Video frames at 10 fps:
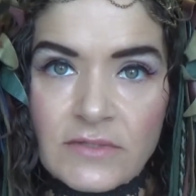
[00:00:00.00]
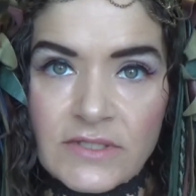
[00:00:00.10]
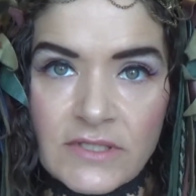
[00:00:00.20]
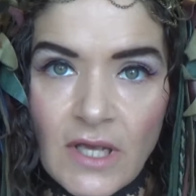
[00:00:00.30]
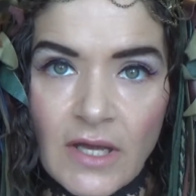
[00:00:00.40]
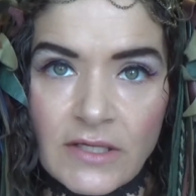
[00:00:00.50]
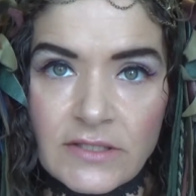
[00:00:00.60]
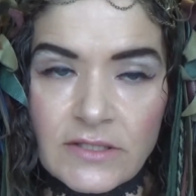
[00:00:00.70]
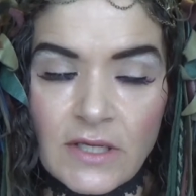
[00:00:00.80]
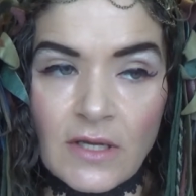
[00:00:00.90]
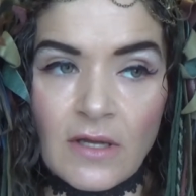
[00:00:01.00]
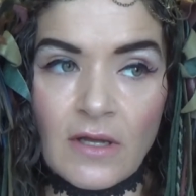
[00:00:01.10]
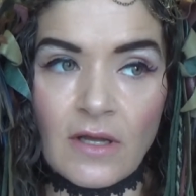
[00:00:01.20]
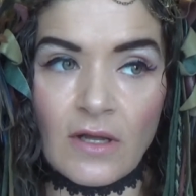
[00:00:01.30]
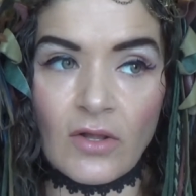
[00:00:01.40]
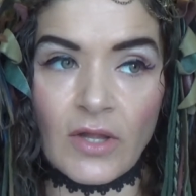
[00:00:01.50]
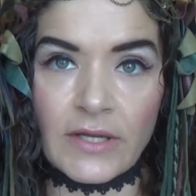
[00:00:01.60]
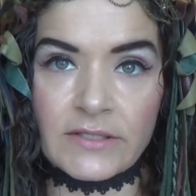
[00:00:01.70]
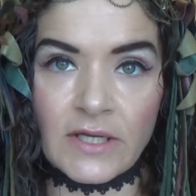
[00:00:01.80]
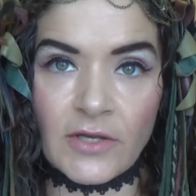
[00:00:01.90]
sucks. A
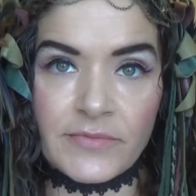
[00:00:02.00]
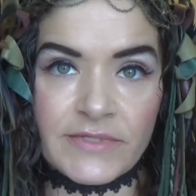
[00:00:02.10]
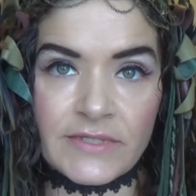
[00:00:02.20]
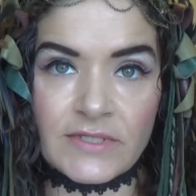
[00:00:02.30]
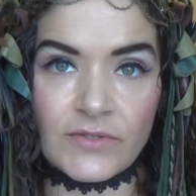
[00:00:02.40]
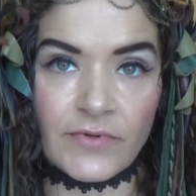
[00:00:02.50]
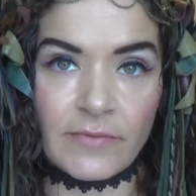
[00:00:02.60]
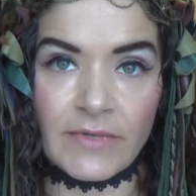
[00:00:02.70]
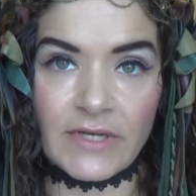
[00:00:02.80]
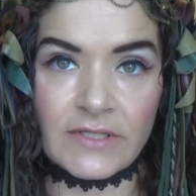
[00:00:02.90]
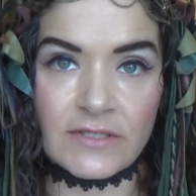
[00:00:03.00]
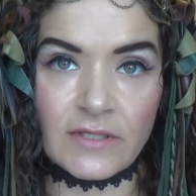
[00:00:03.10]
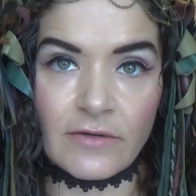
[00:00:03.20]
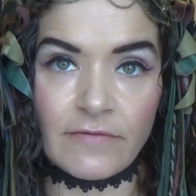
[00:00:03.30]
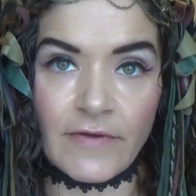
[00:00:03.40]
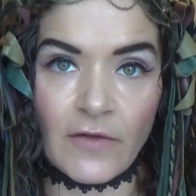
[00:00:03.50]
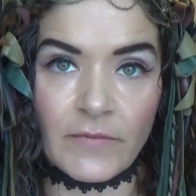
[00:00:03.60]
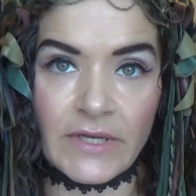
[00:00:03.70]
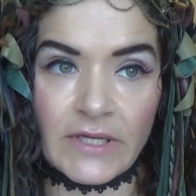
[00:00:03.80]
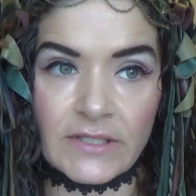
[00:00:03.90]
lot of times it's 3 minutes, though, 5
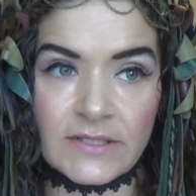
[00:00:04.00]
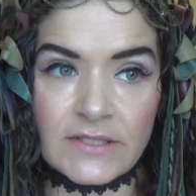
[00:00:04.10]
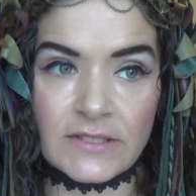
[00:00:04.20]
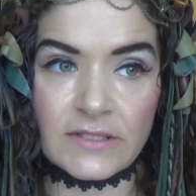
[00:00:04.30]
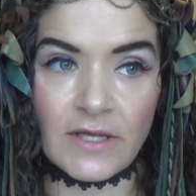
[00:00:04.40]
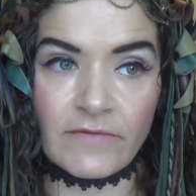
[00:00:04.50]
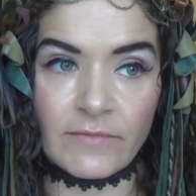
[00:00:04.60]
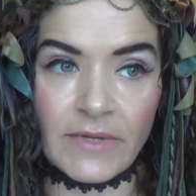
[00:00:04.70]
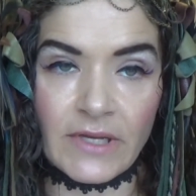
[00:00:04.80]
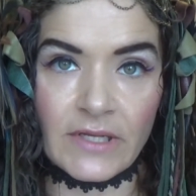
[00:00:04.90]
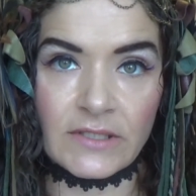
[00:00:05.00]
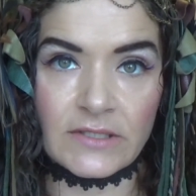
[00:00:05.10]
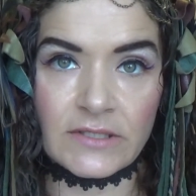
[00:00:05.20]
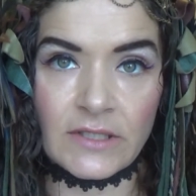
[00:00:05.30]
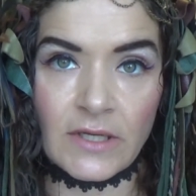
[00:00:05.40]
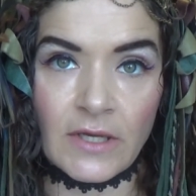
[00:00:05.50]
minutes, 7 minutes.